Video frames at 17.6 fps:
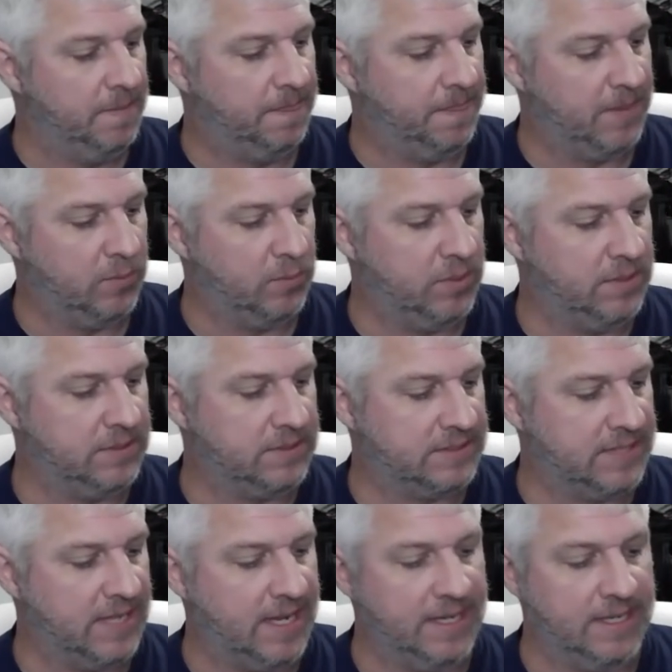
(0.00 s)
the rear
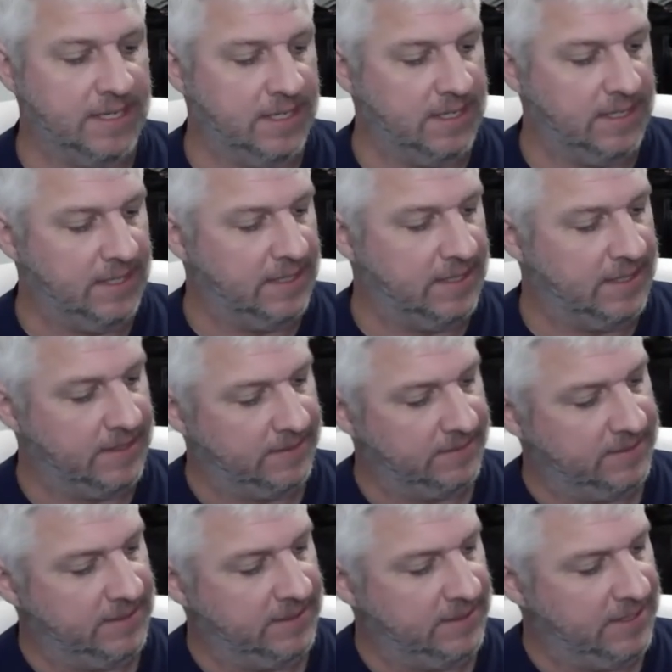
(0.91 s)
sight
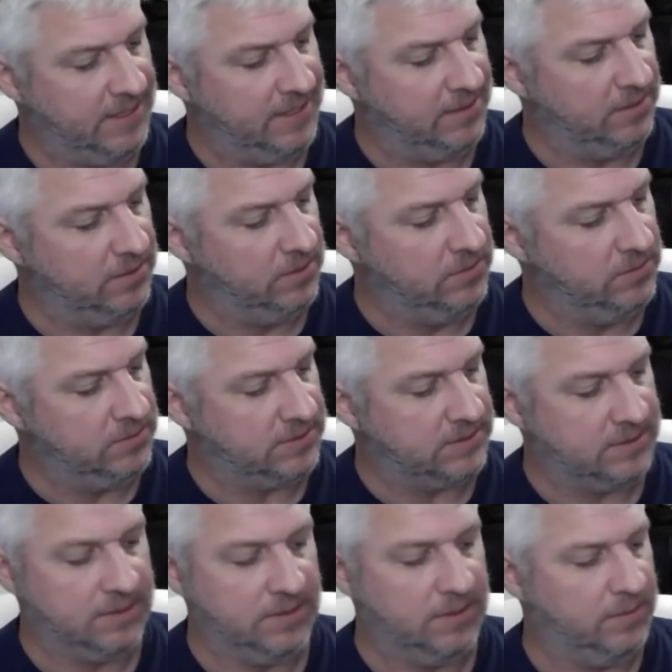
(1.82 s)
did get
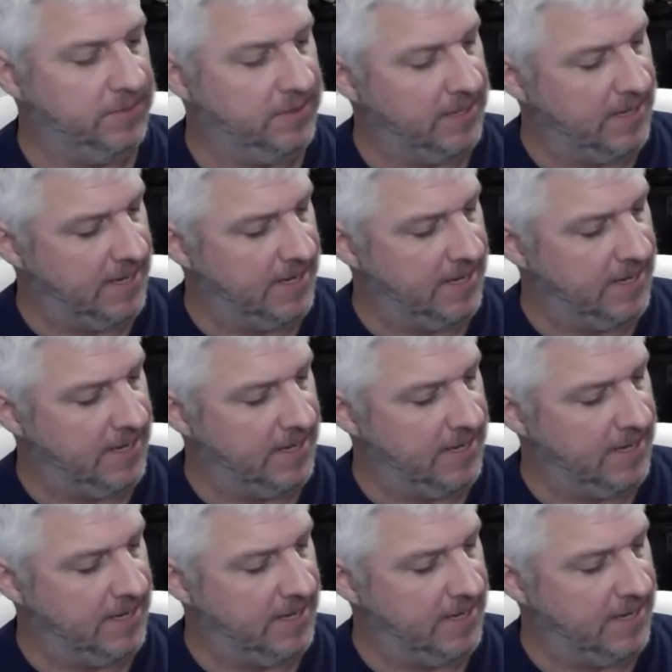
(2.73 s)
loose a little bit.